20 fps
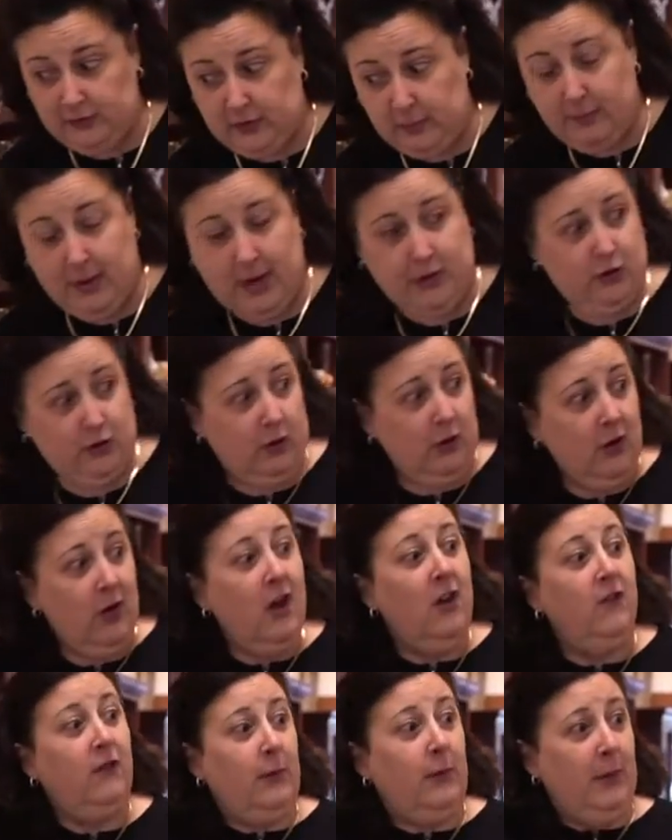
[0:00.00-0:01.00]
you have to measure
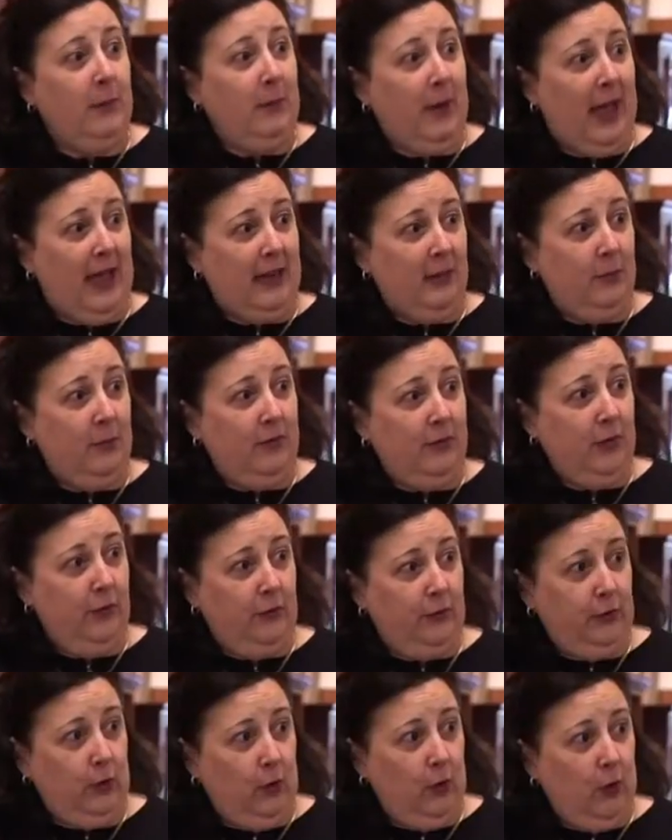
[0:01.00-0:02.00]
from the bottom of your
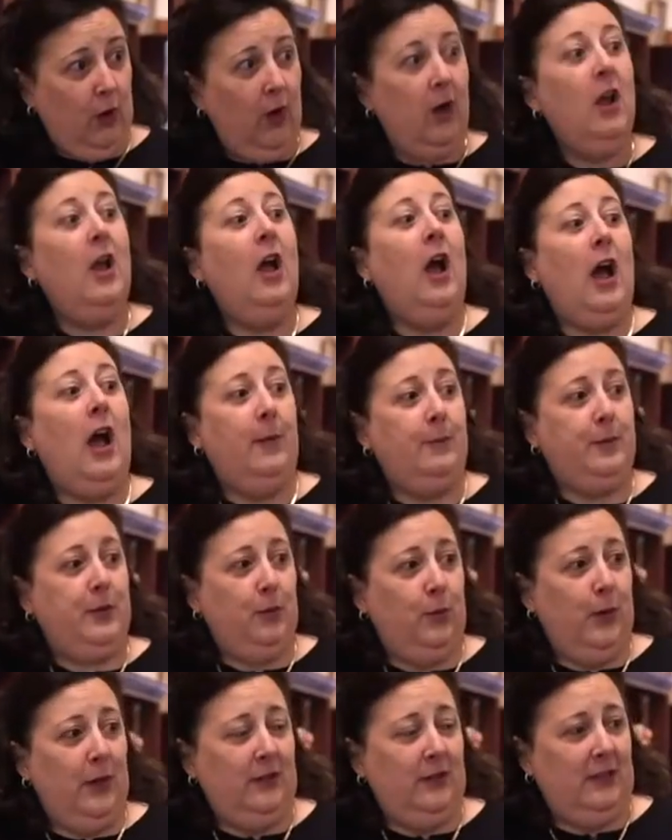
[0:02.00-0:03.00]
floor up
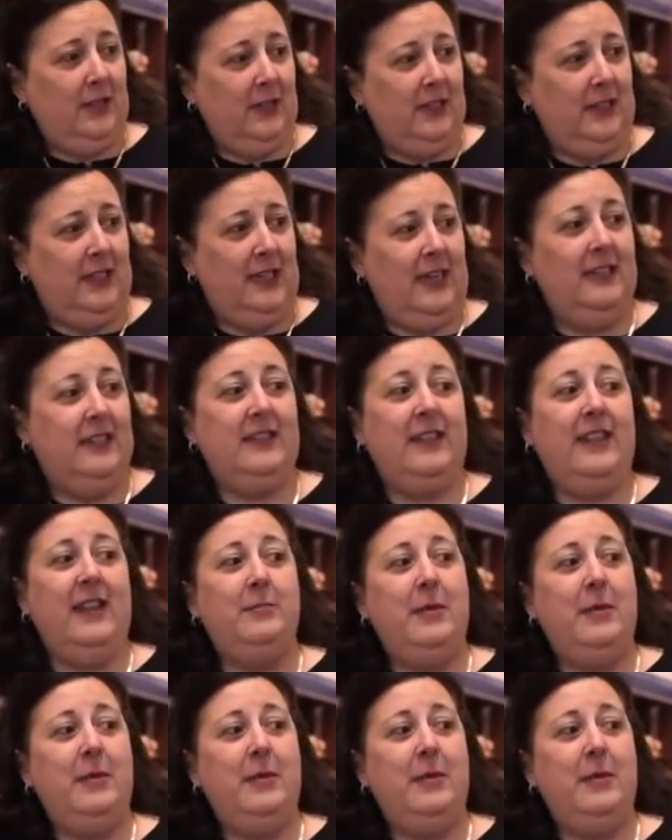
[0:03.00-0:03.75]
to where 60 is, and